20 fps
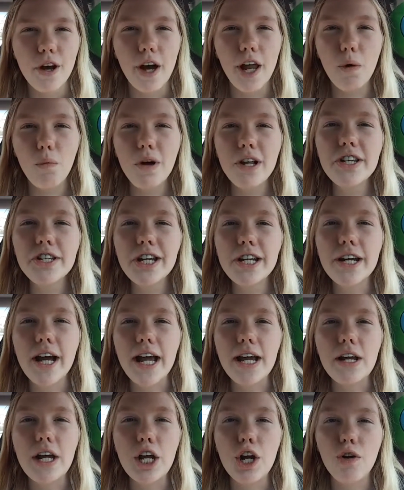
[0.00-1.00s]
on a Wednesday
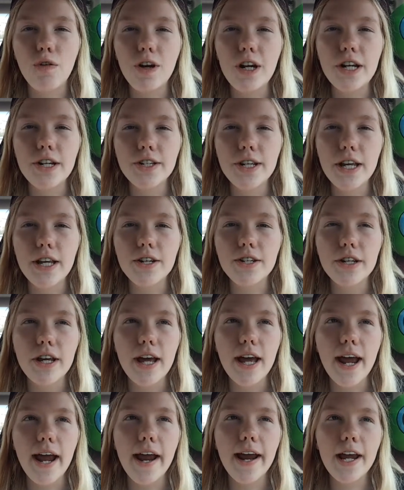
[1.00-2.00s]
night, and Karina says,
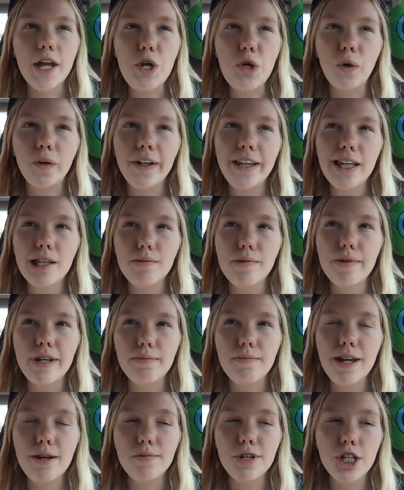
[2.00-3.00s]
"Hey, can you clean the
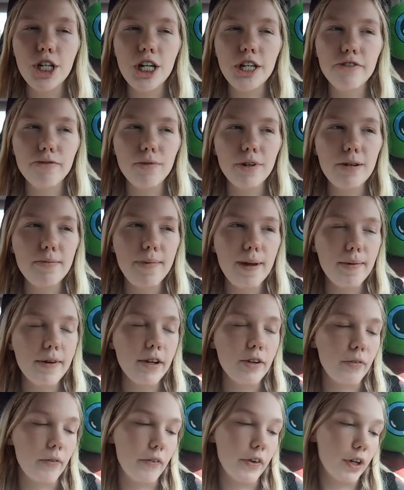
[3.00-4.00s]
lemonade machines for you, baby?"
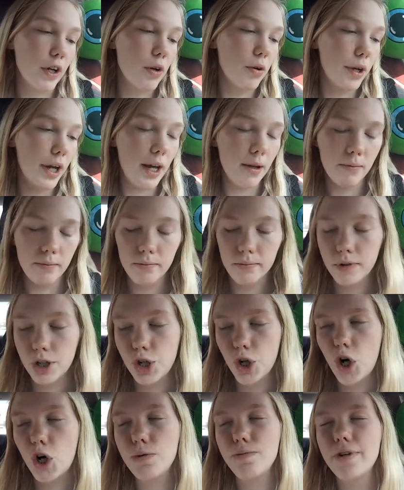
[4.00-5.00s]
And I'm like, "Okay."
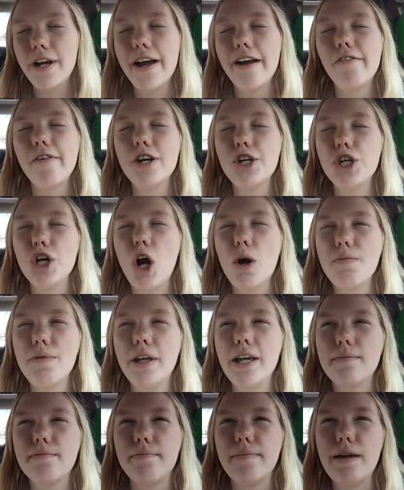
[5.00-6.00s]
And she called me
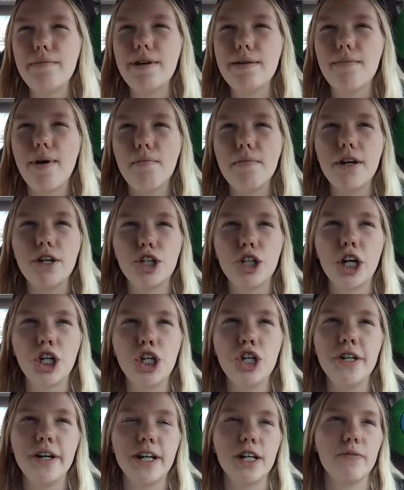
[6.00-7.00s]
like baby and mommy, and
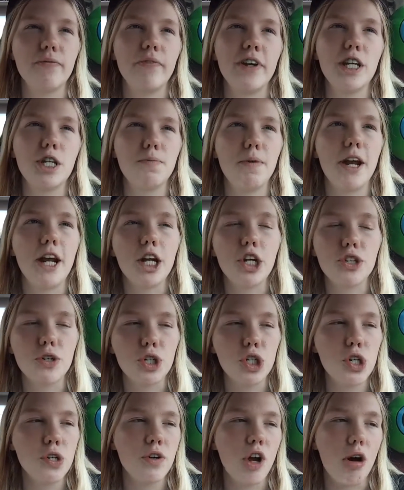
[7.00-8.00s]
she's like a Hispanic, so
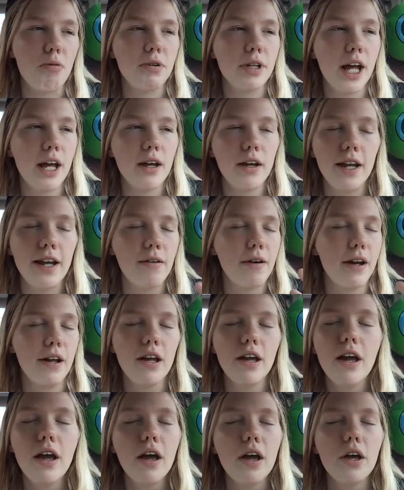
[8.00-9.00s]
she called me that anyway.
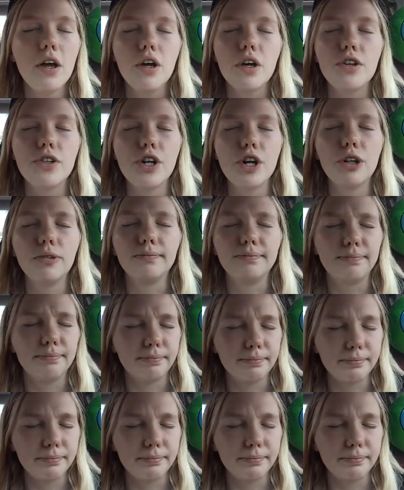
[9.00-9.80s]
So